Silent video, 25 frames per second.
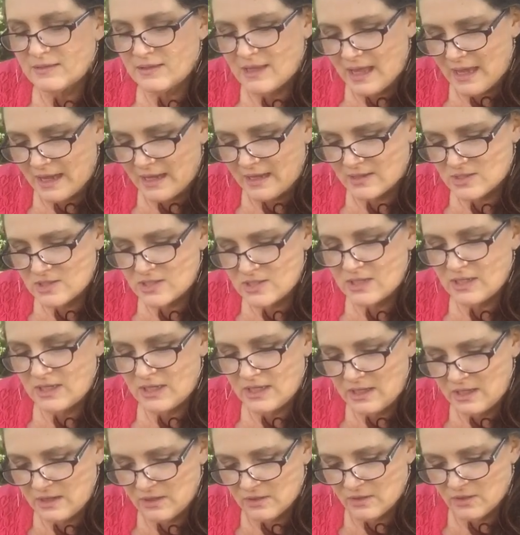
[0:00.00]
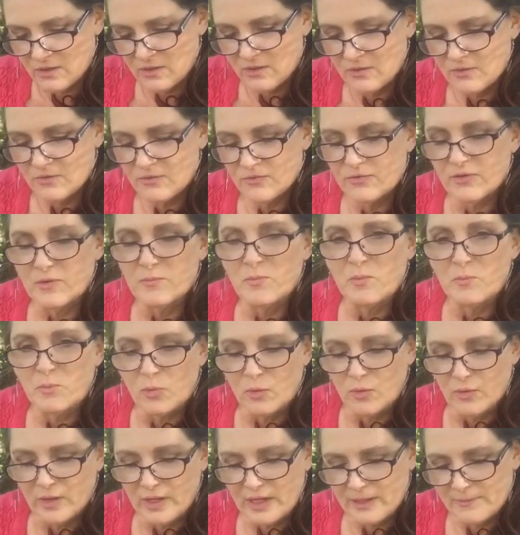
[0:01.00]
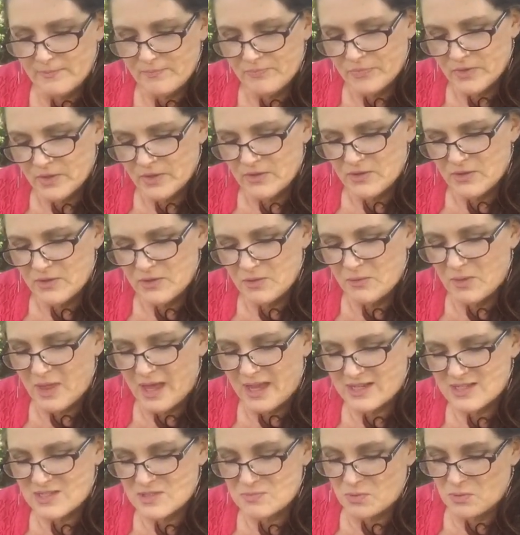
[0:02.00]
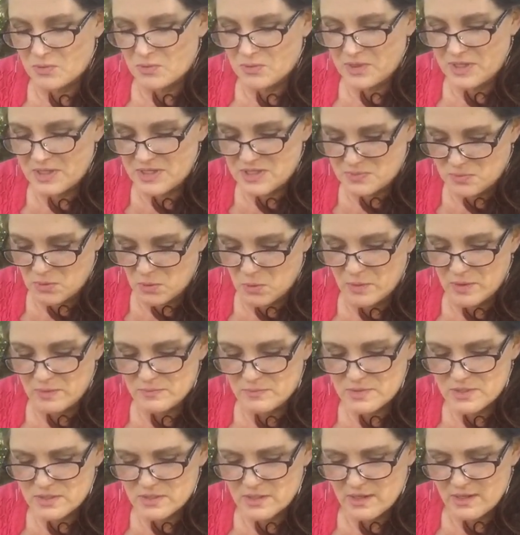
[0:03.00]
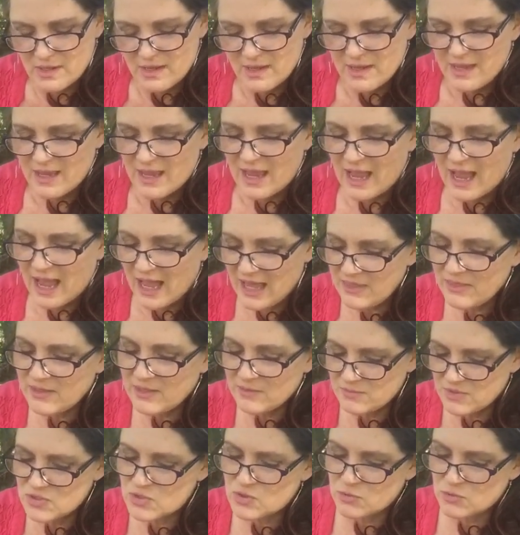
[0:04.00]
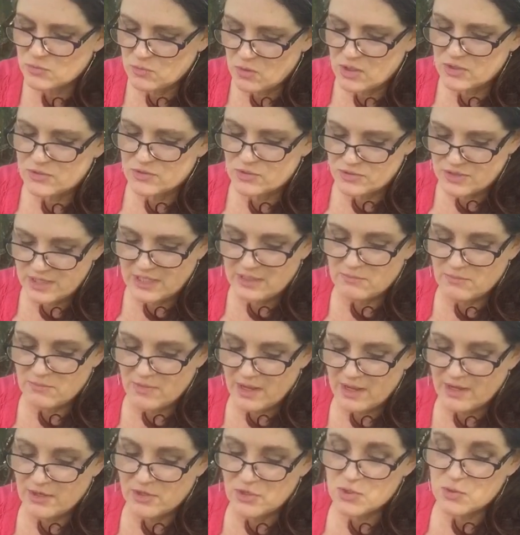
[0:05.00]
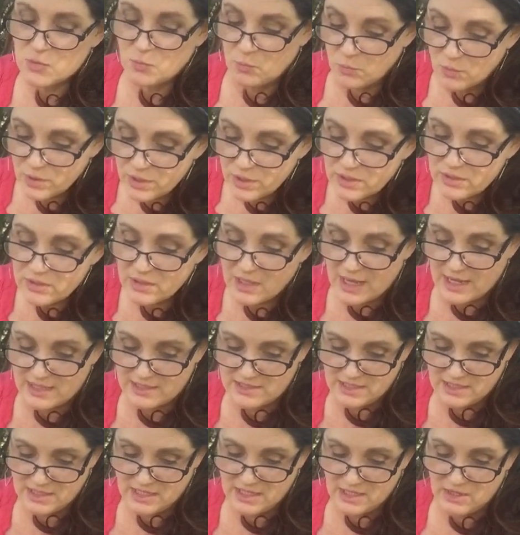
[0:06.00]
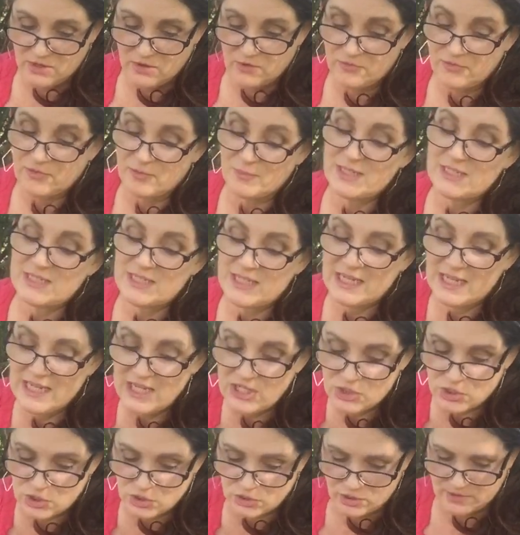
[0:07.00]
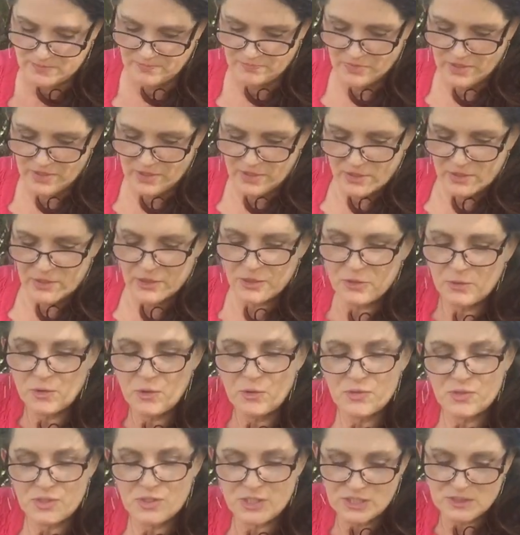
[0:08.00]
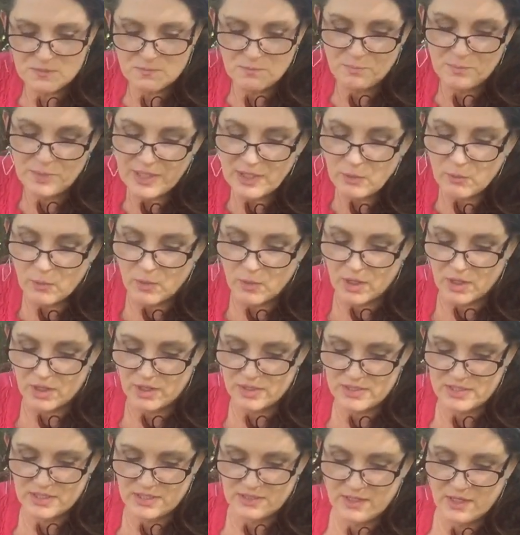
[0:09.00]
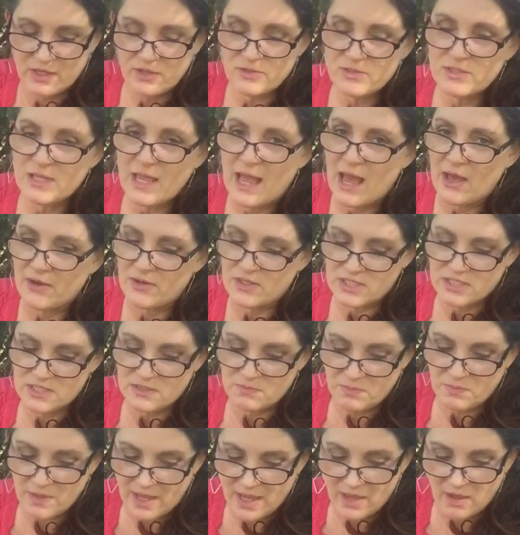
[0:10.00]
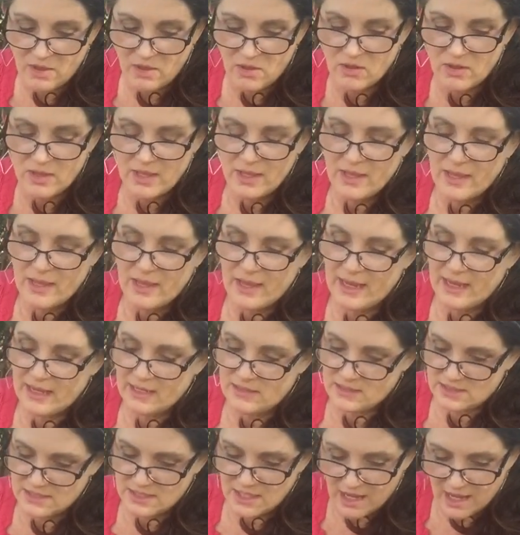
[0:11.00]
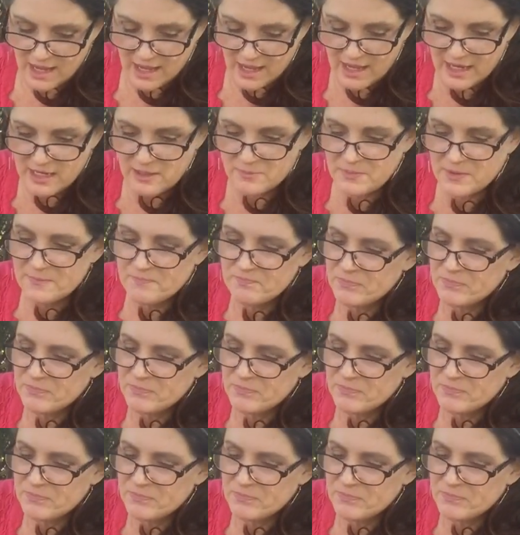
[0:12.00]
like to hear from a boy who likes his poems. I think Mr. Walter Dean Myers would like to hear from a teacher who uses big words and knows how to spell and to type.